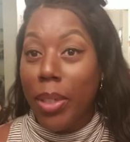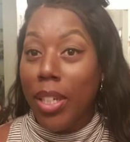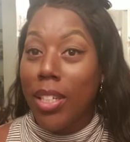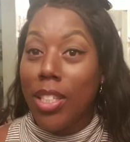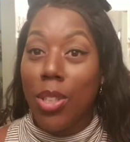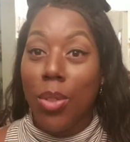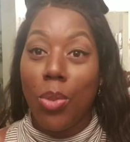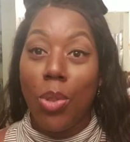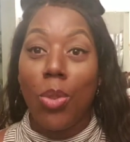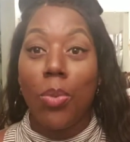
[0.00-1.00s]
because
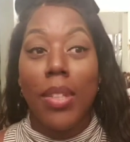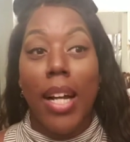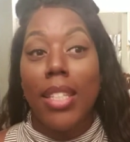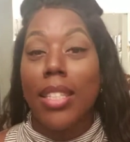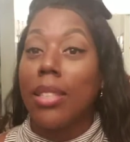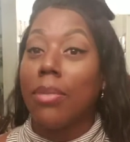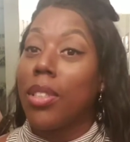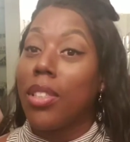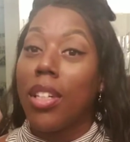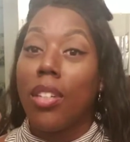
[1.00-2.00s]
YouTube got
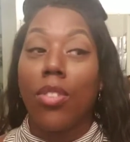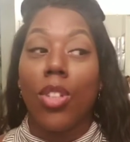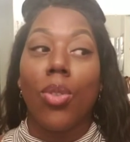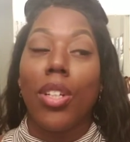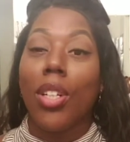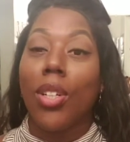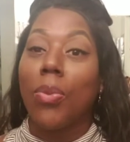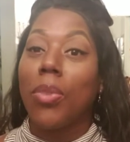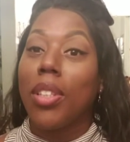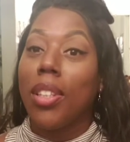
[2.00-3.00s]
some stuff going
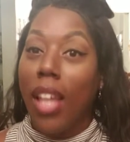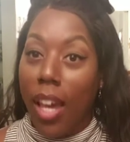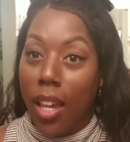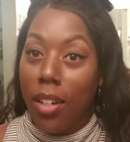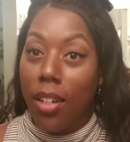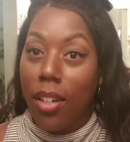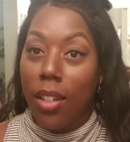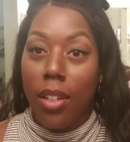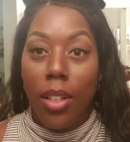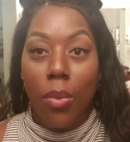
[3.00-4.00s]
on with that,
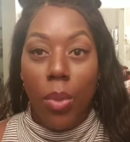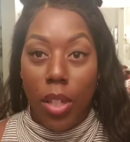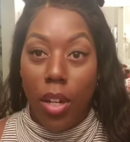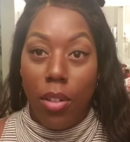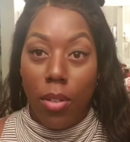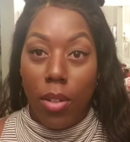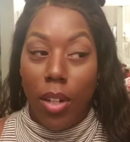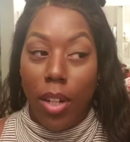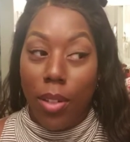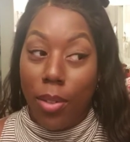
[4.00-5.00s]
and we all know
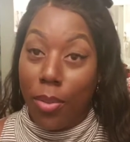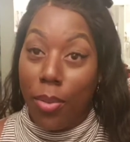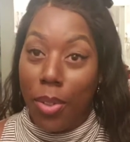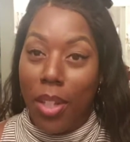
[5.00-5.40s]
how that go.